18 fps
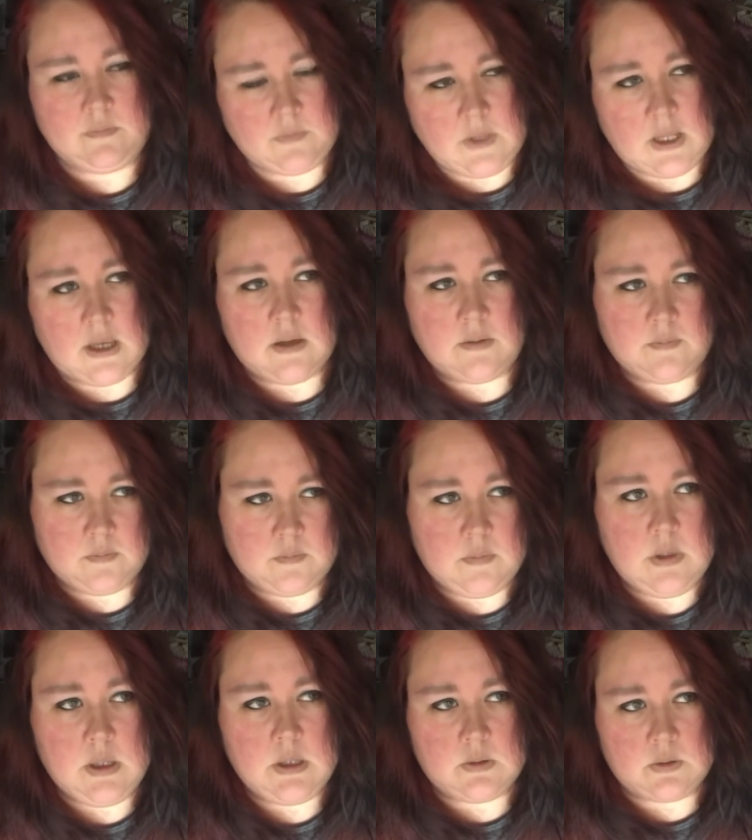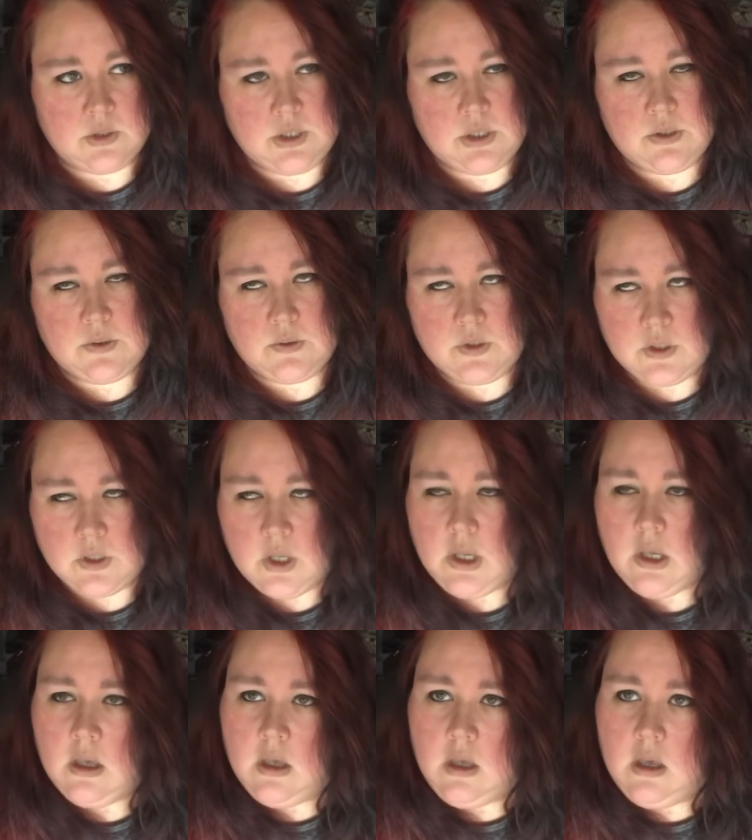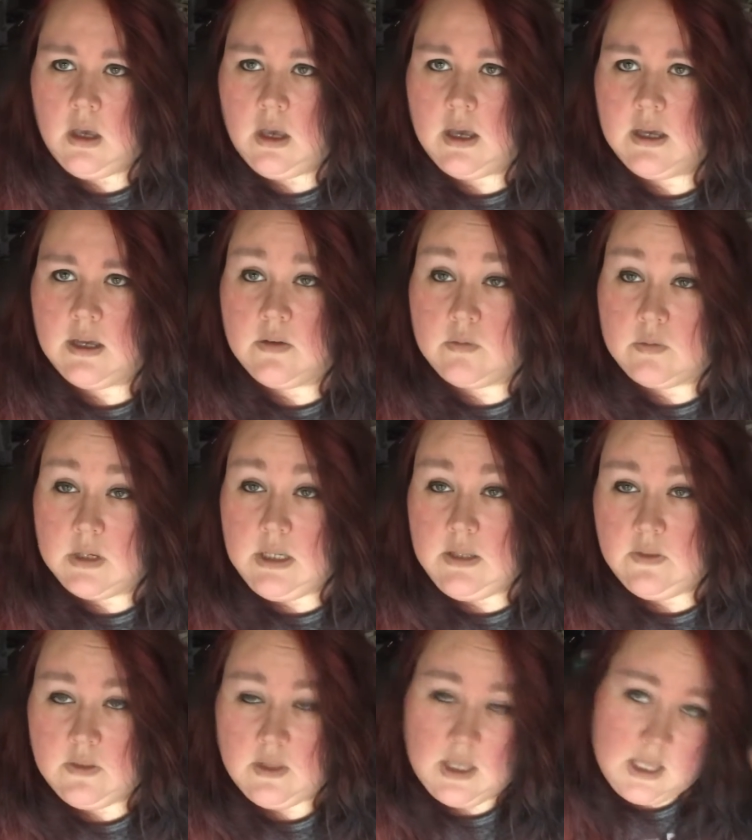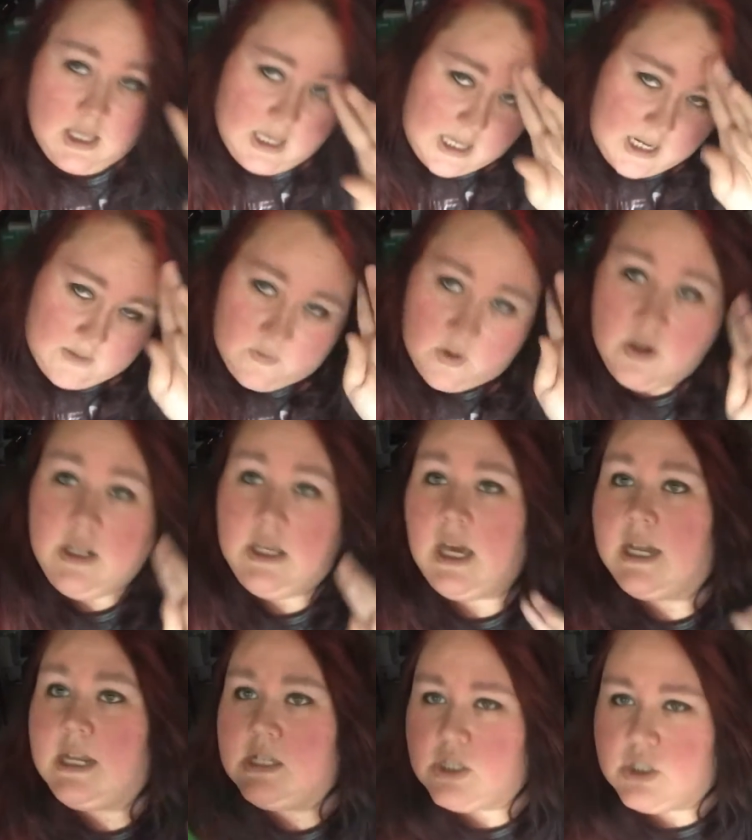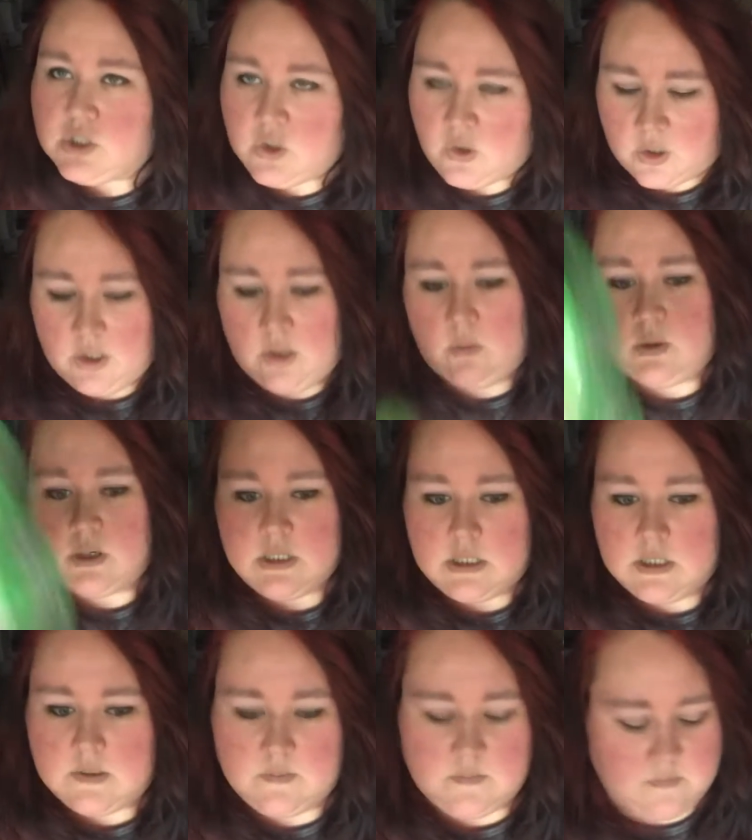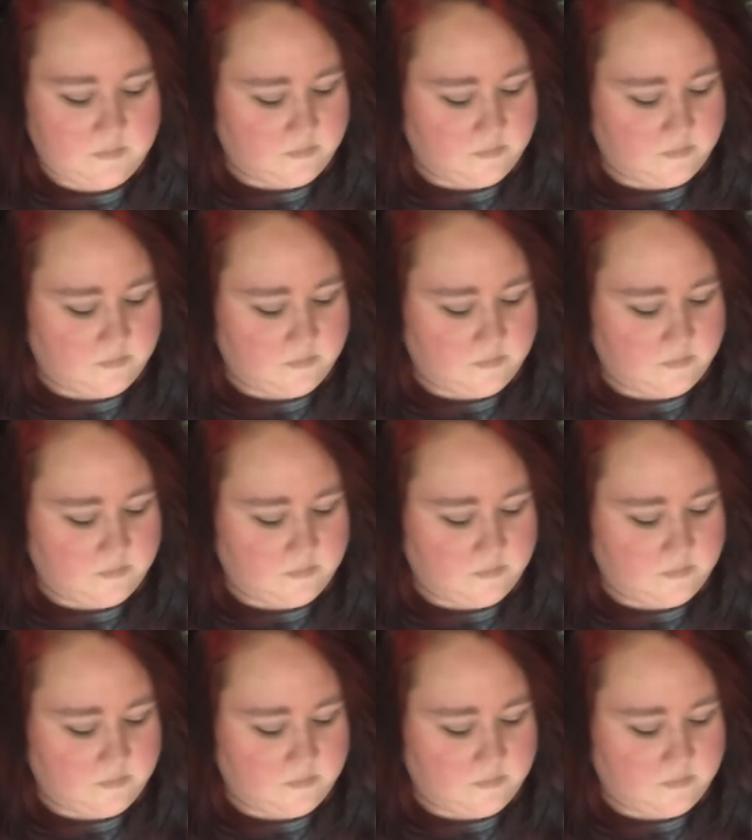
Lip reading: Yeah, Beetlejuice. wreath, and I've already got it started where it's